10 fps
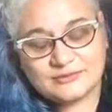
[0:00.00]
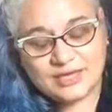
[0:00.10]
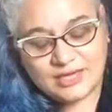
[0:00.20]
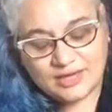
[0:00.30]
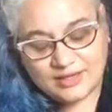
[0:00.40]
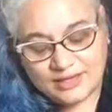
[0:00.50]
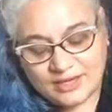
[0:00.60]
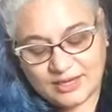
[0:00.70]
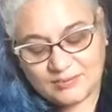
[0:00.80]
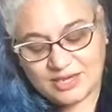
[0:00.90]
and
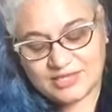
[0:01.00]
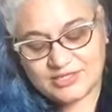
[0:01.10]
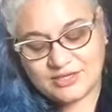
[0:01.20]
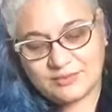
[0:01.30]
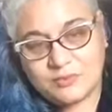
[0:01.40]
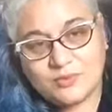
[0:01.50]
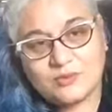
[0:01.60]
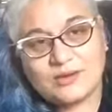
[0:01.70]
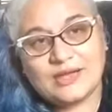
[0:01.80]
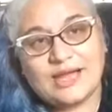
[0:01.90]
I imagine it pouring